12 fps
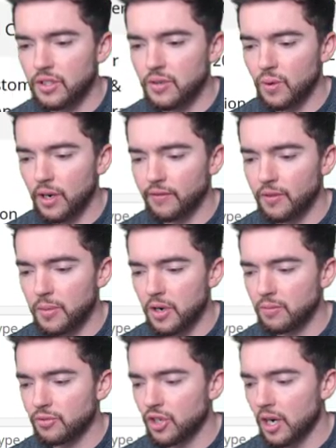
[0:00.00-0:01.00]
see work from
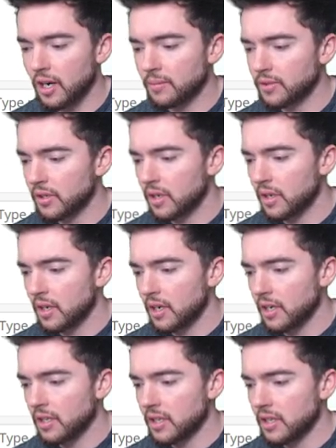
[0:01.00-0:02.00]
home jobs.
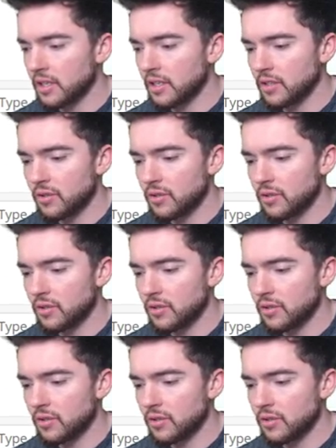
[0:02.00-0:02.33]
And then